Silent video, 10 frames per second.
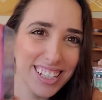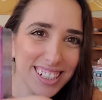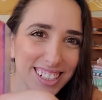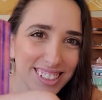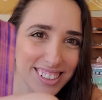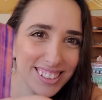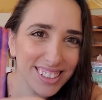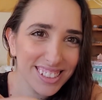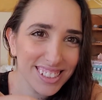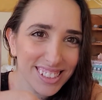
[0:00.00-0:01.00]
As you
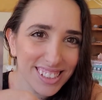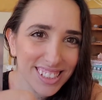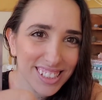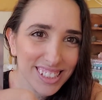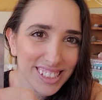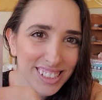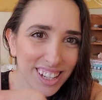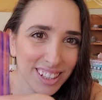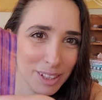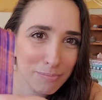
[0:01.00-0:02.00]
can see, it's
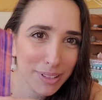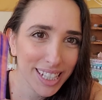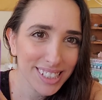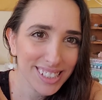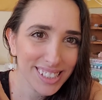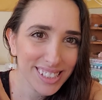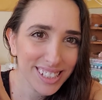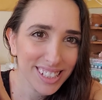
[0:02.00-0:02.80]
not the best.